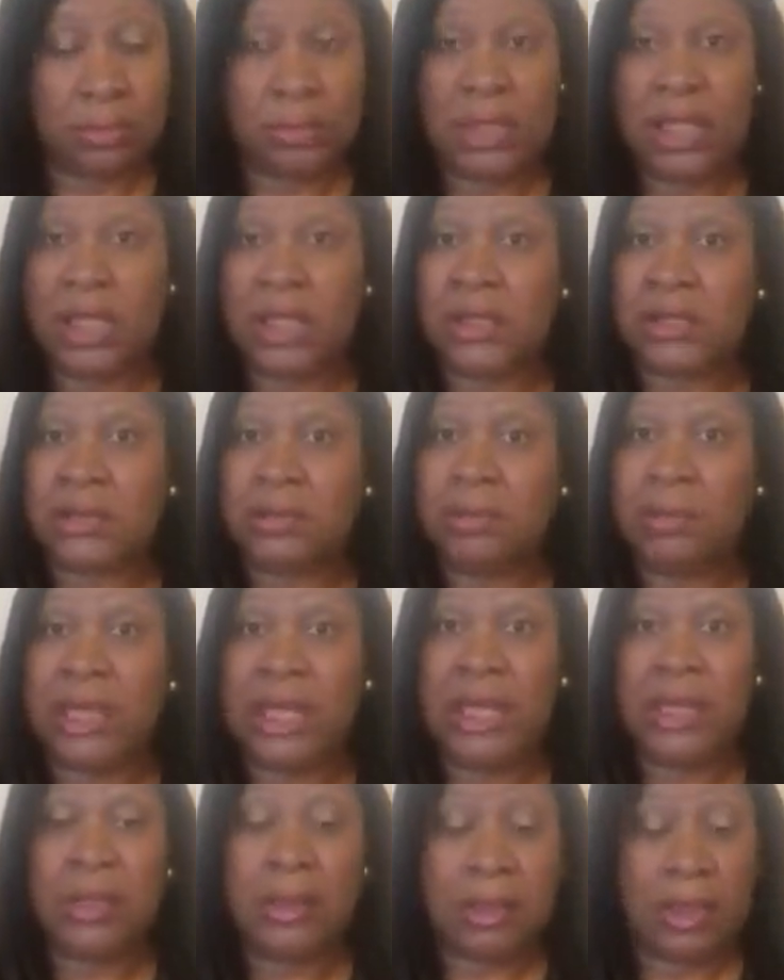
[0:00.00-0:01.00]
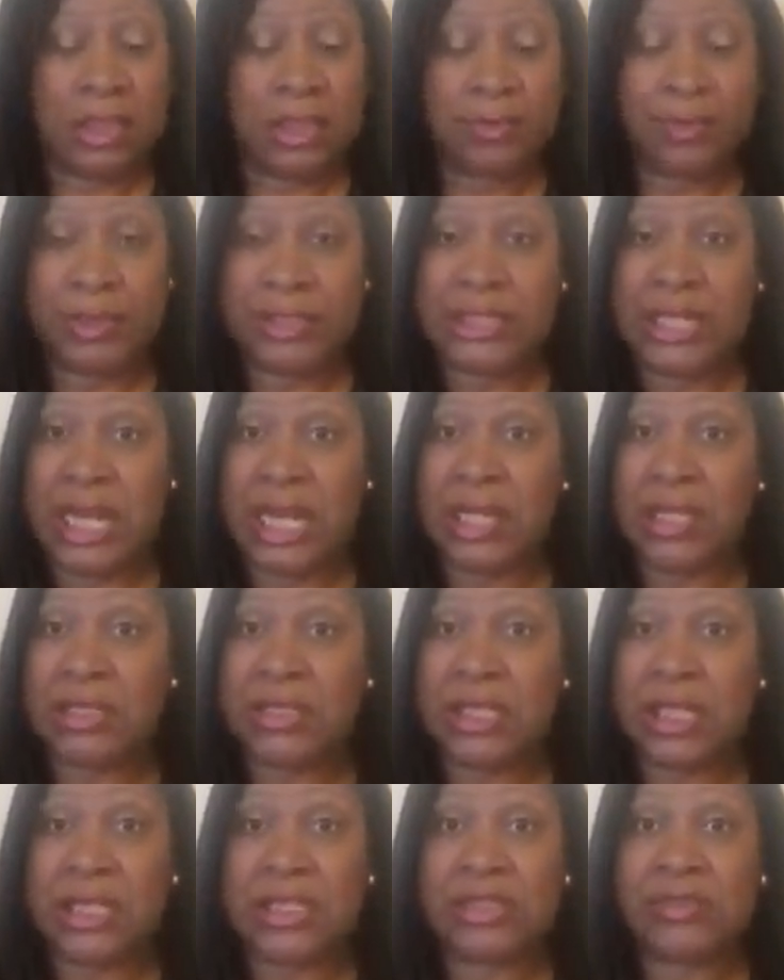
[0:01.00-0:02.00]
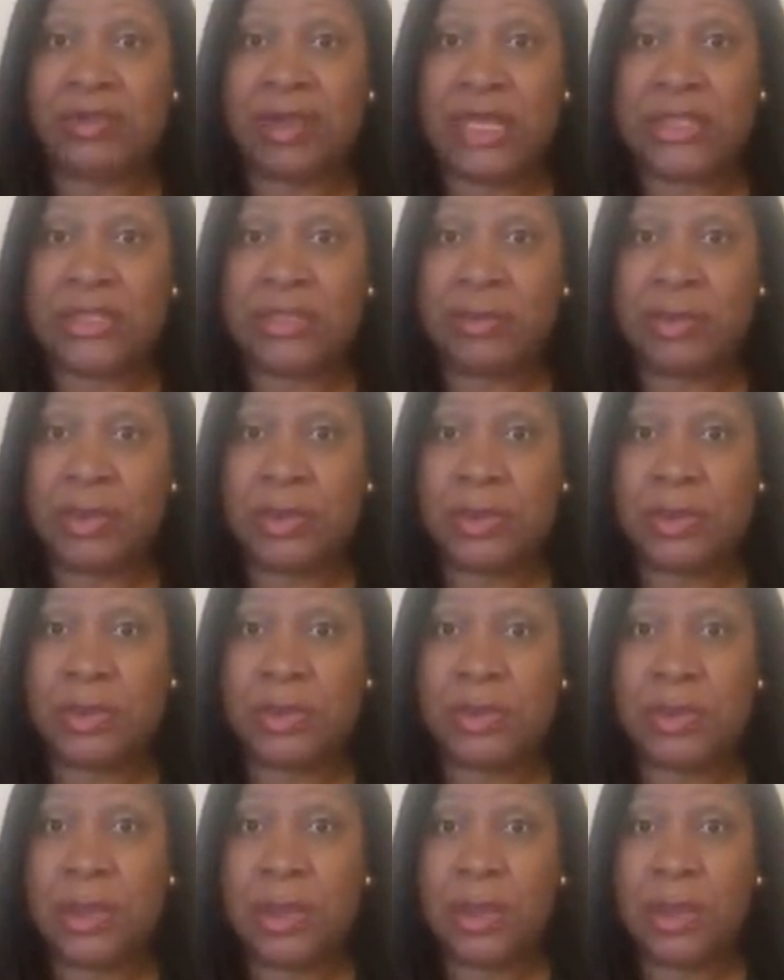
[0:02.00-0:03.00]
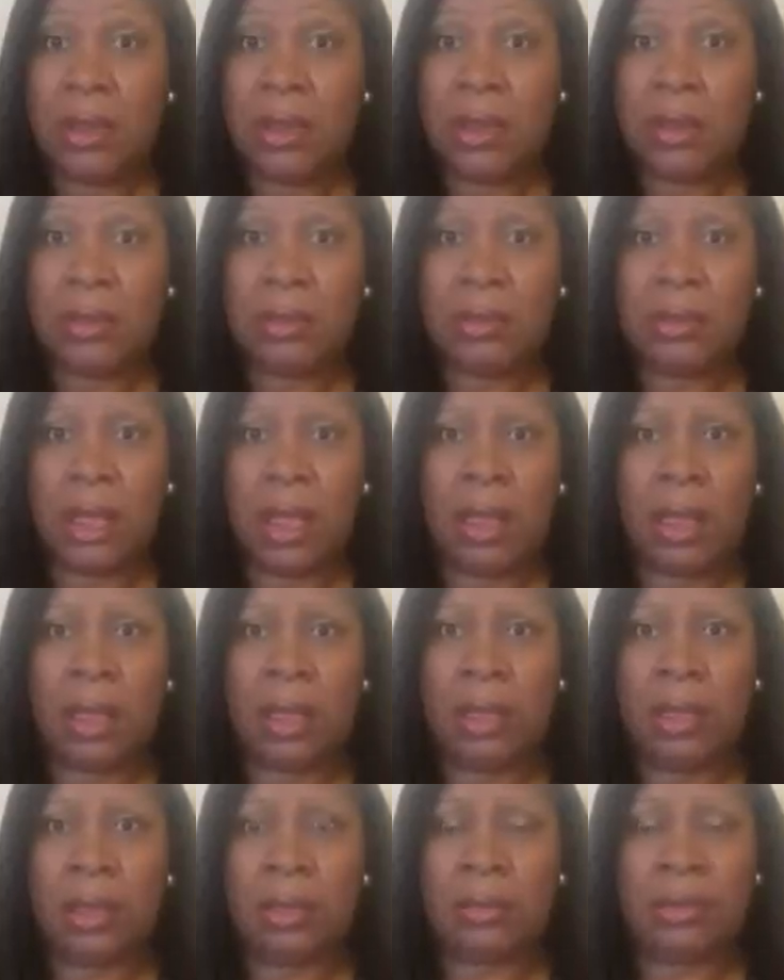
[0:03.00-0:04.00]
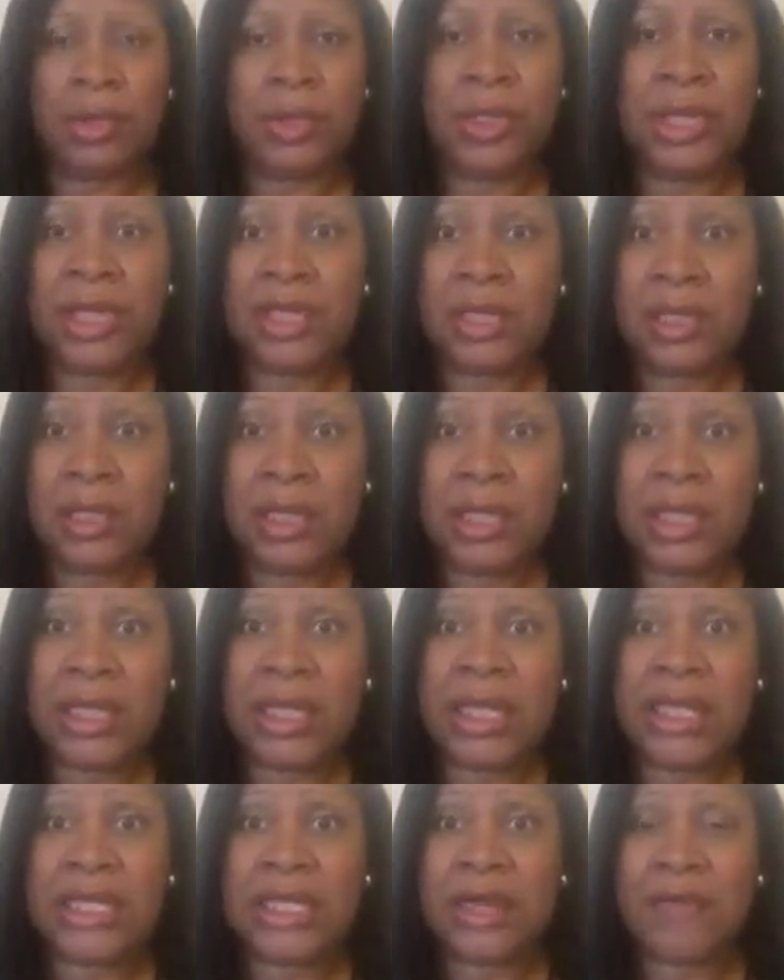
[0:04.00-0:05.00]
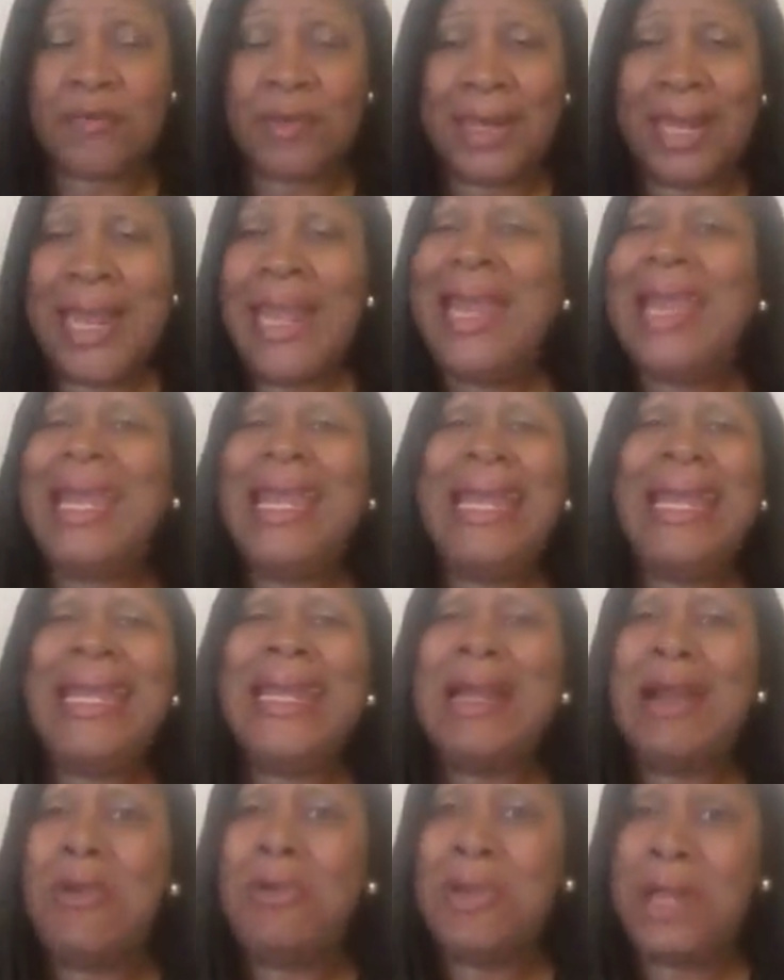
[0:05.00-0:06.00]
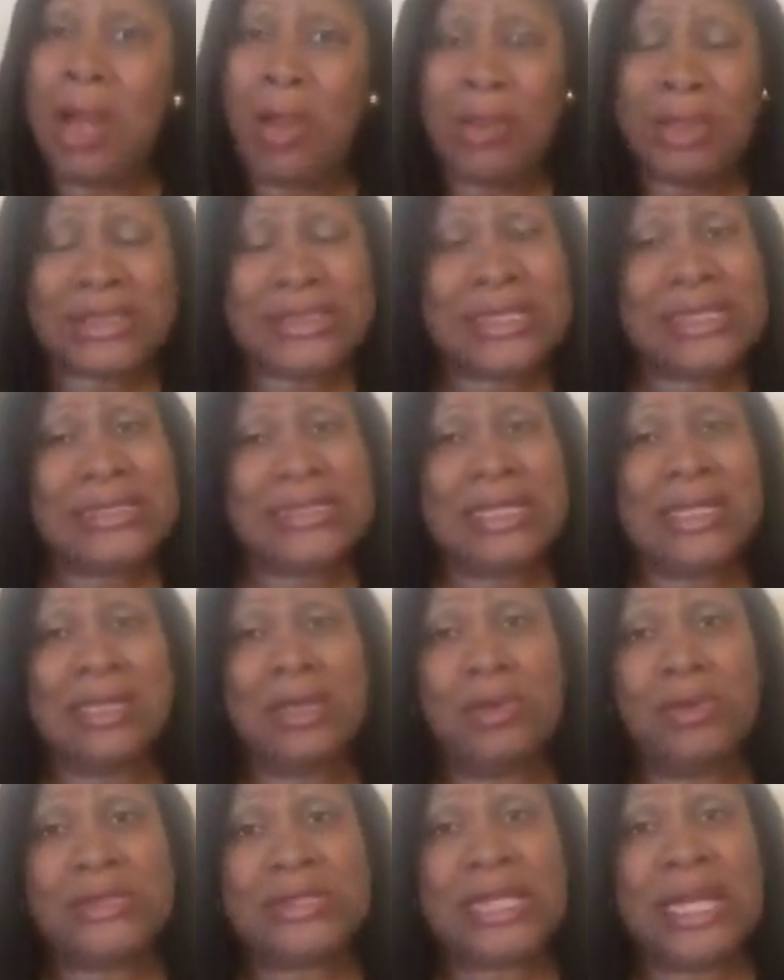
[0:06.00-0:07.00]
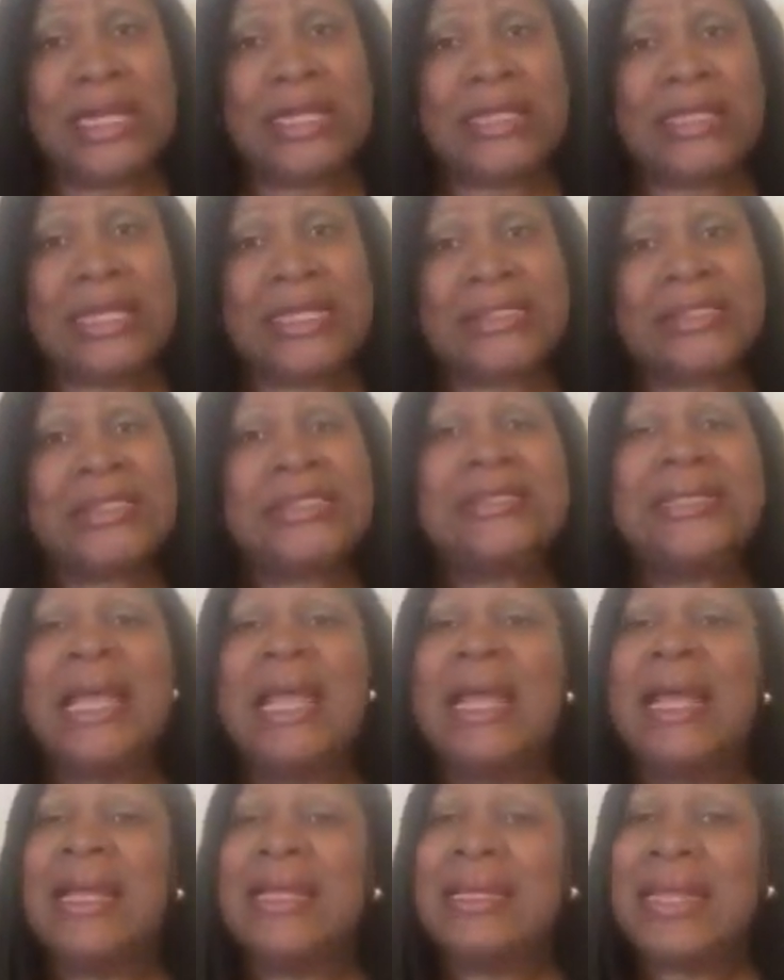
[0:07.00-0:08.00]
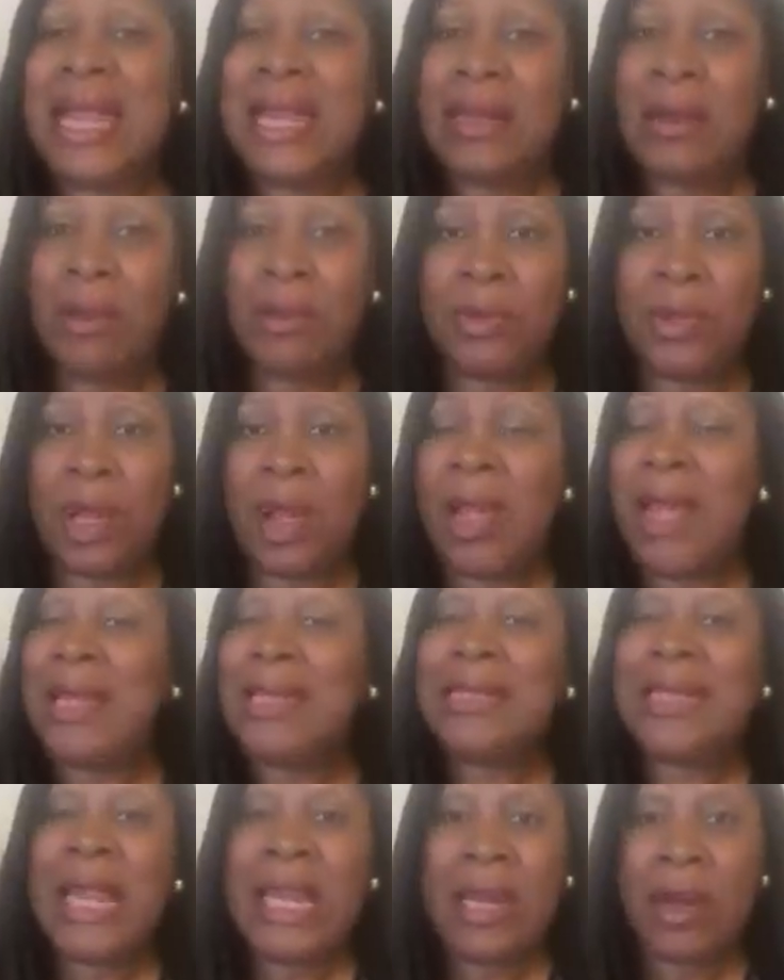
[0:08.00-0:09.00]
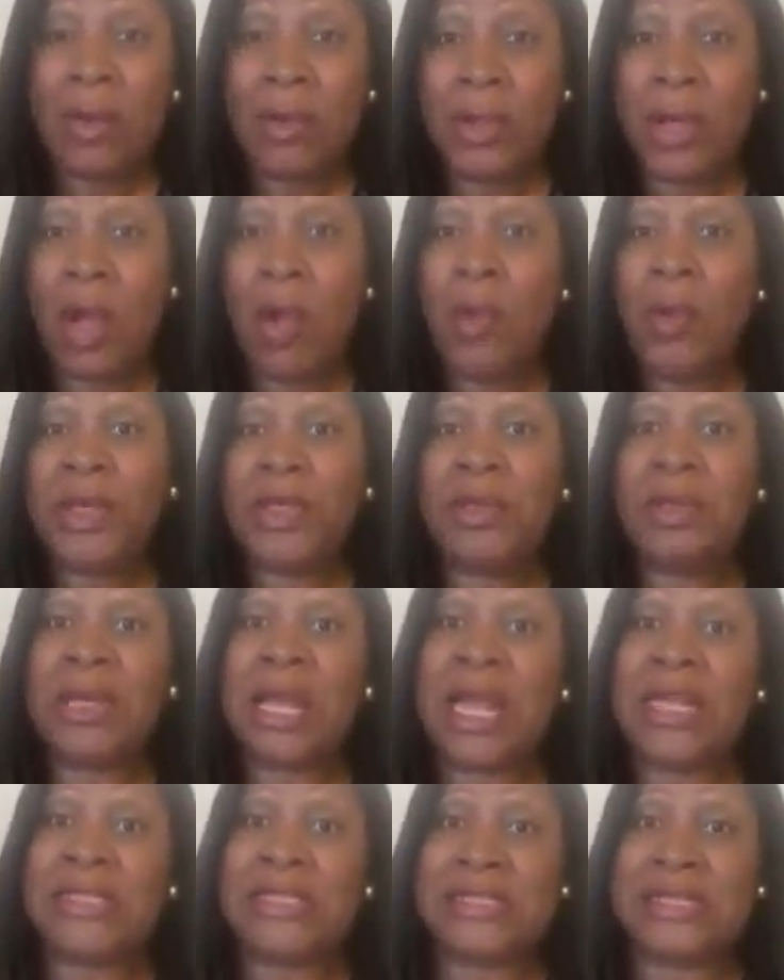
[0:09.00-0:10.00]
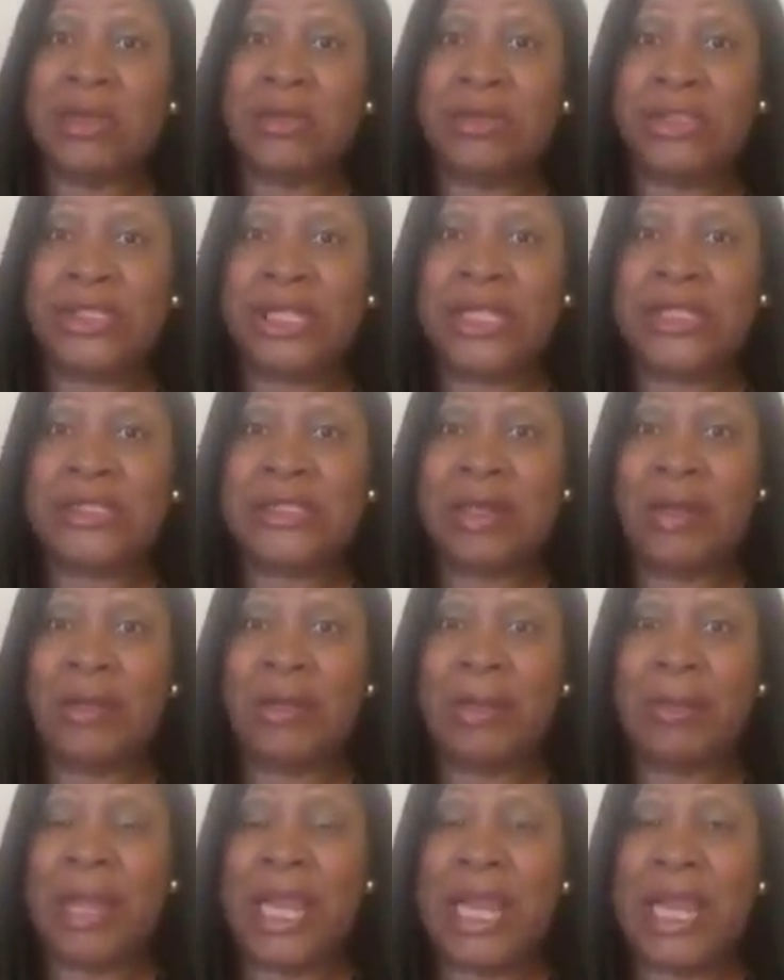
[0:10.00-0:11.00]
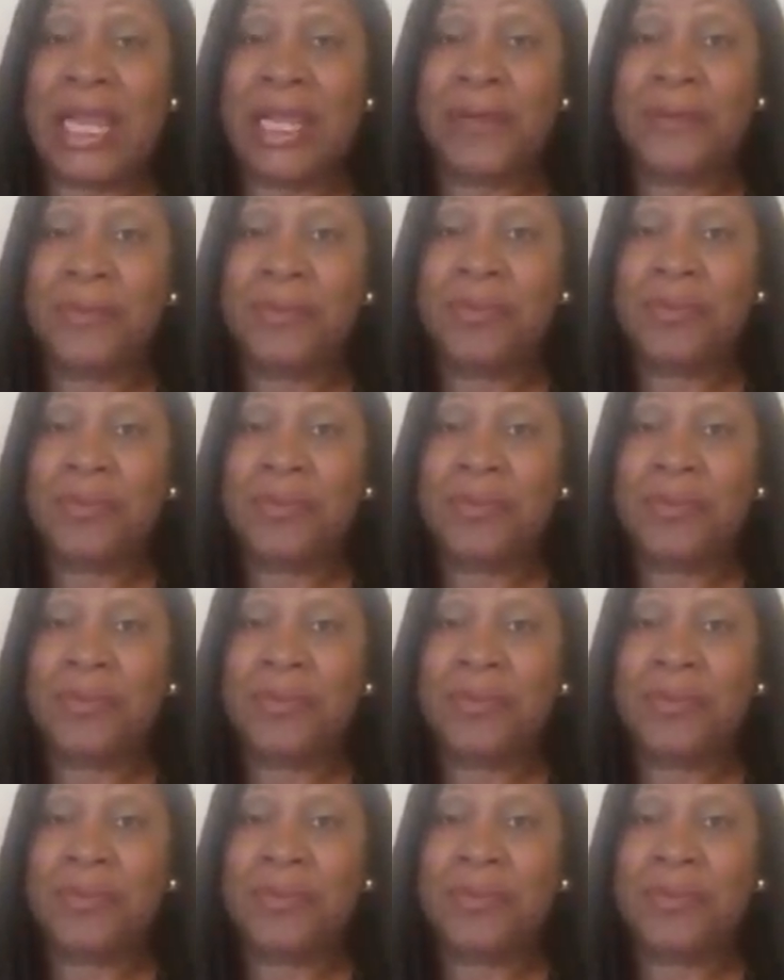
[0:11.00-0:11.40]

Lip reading: his meat and his potatoes and his vegetables. You didn't cook it any differently. He don't notice it's a new set of dishes. They don't know. They don't know when you got silk sheets on the bed.